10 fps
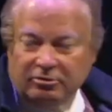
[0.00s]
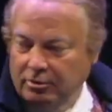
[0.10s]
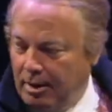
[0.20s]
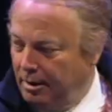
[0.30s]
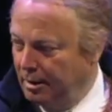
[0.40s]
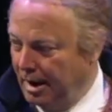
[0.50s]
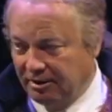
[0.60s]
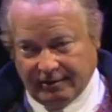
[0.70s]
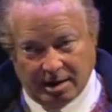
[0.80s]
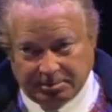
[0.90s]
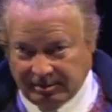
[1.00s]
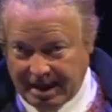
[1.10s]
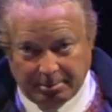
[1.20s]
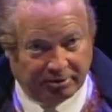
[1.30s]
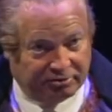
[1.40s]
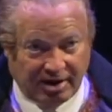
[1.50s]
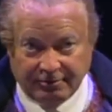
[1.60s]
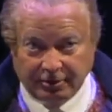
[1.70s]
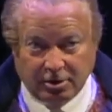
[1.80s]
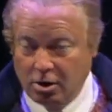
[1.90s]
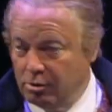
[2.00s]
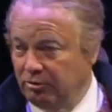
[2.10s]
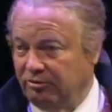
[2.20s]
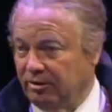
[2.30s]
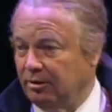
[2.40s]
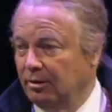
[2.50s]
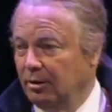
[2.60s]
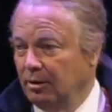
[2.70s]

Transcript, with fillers: And so I developed elaborate cipher codes and